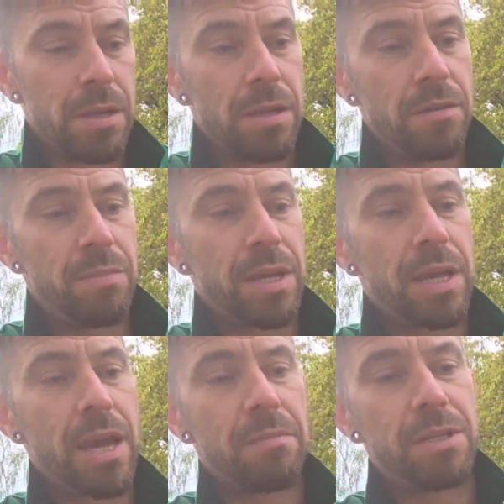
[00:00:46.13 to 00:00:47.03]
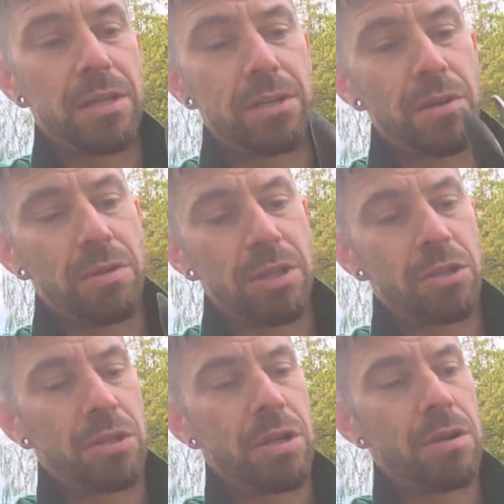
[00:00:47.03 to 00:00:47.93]
they've been kept in, so
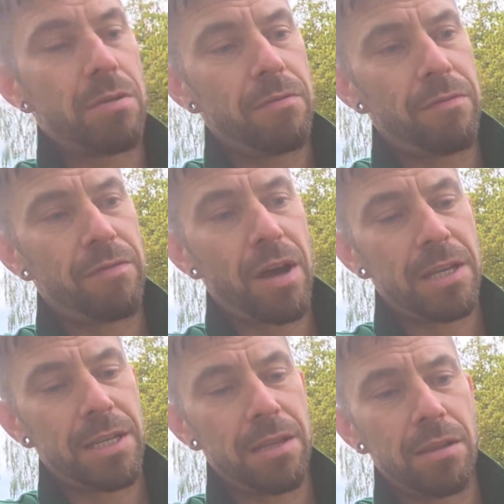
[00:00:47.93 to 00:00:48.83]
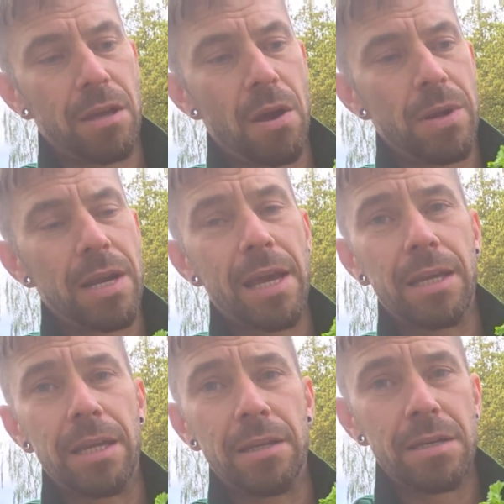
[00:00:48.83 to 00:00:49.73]
they're fighting, they're going
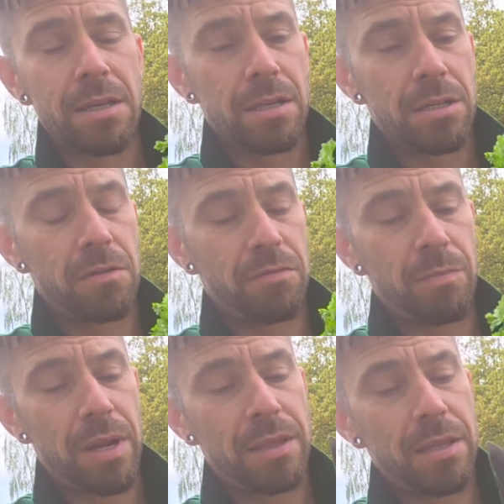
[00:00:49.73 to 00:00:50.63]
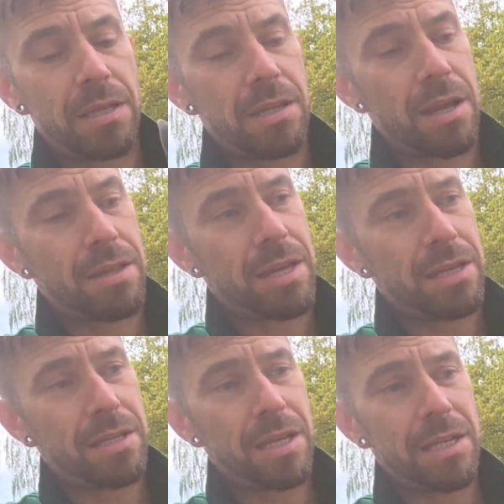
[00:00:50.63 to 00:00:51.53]
leggy. So if we plant these like
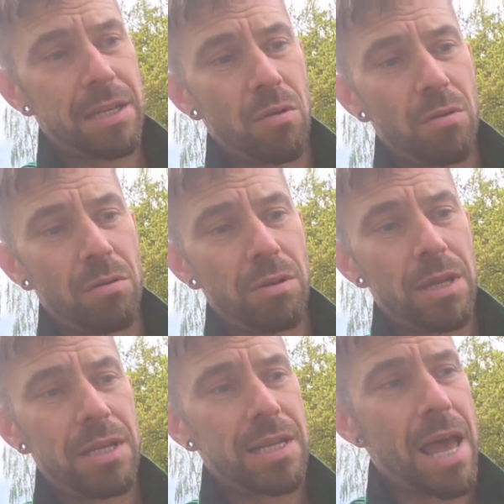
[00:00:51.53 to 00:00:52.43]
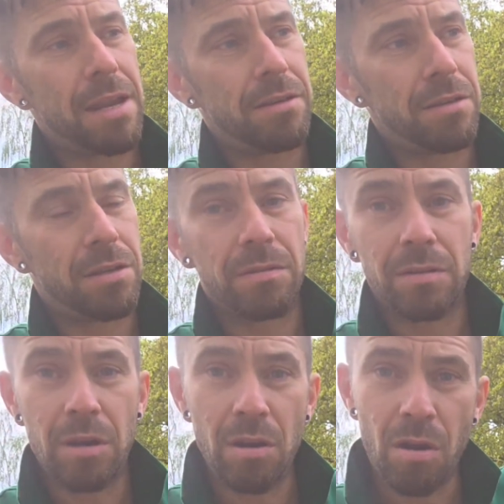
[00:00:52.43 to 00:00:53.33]
this, all of these end
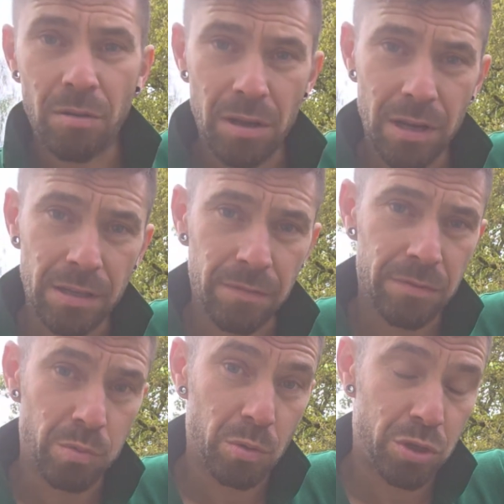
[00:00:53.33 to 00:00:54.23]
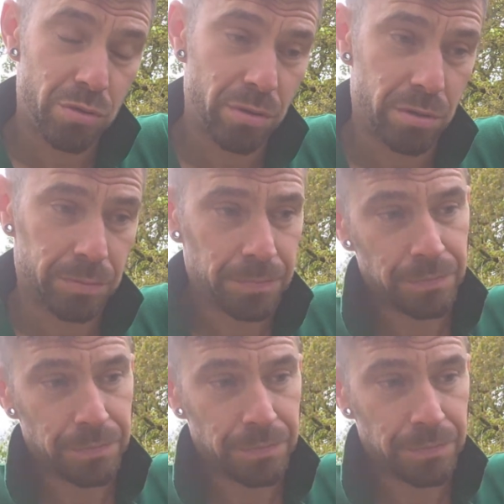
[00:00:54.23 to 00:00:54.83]
long leaves will struggle.